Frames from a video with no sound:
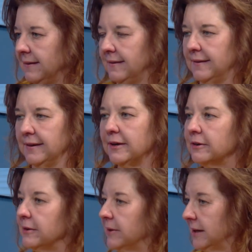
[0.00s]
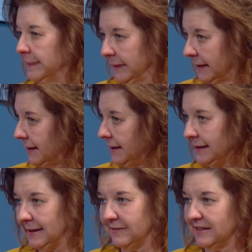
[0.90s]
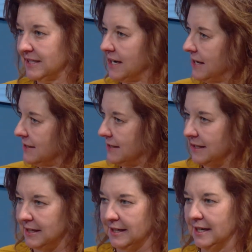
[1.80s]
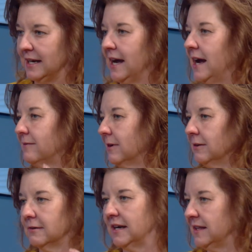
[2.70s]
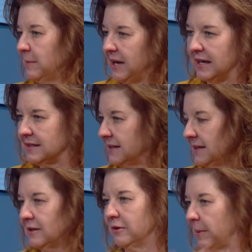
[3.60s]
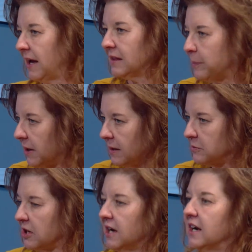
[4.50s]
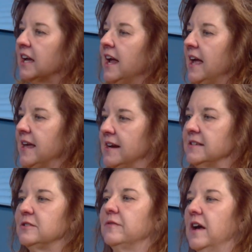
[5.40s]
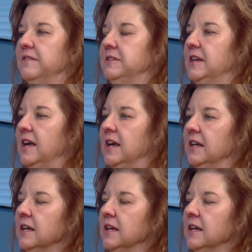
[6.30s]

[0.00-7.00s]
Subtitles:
I grew up and I didn't have a child seat and I rolled around the back seat or the back of the pickup truck and I survived today.